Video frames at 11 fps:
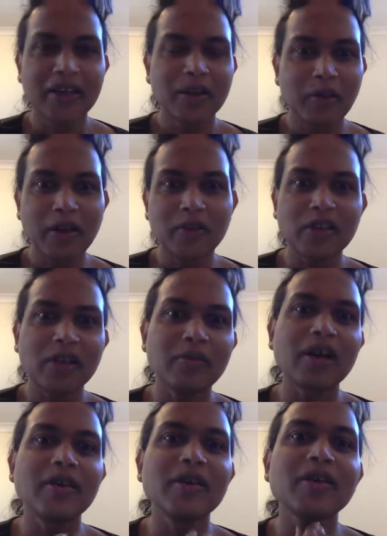but I'm, talking
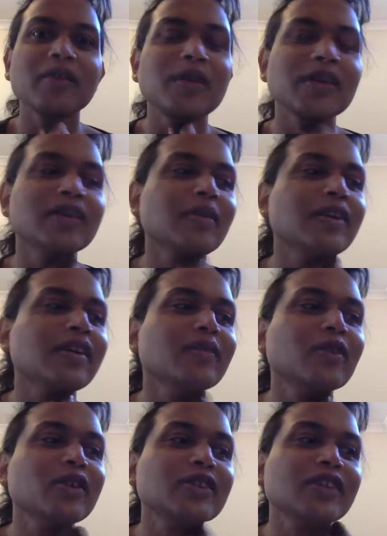about but I, I
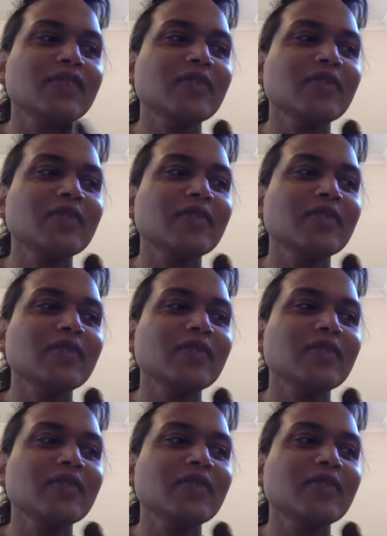want to give